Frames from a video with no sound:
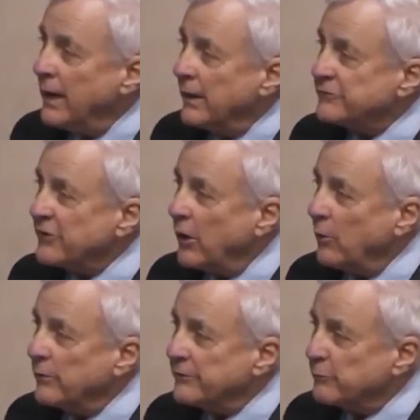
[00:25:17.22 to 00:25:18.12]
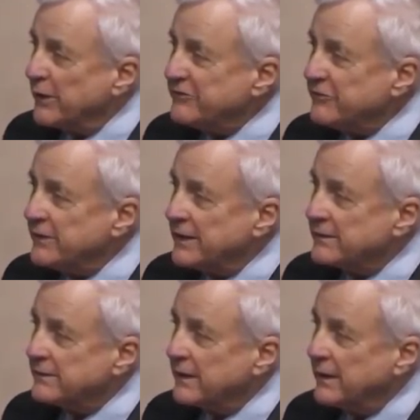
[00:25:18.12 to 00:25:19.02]
so the reason
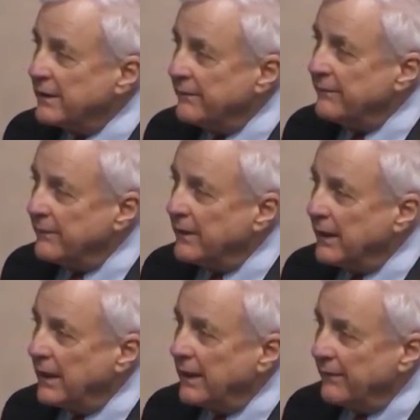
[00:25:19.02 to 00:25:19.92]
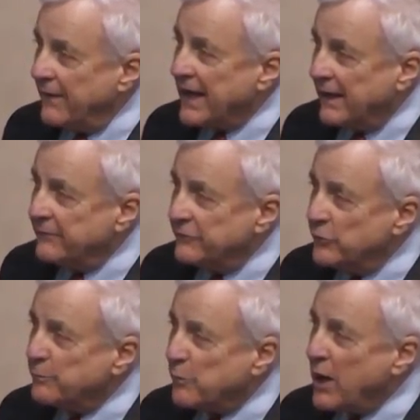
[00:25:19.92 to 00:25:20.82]
that uh, uh, that
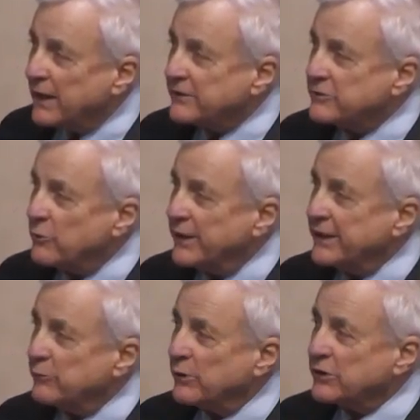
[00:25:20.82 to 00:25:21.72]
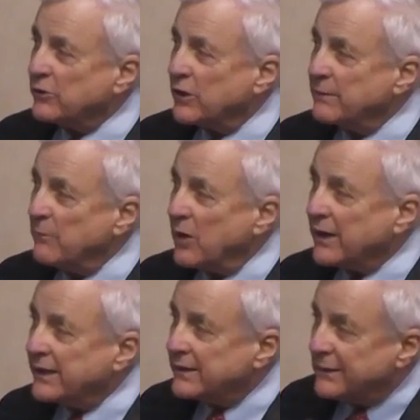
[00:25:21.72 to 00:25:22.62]
new product going into a current
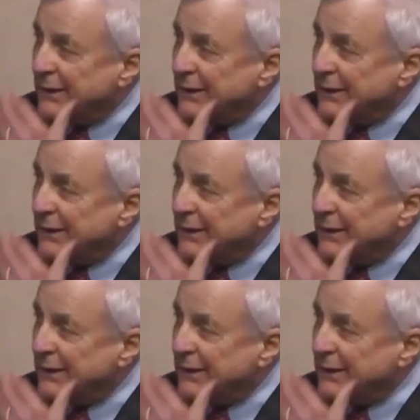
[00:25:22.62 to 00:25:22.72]
market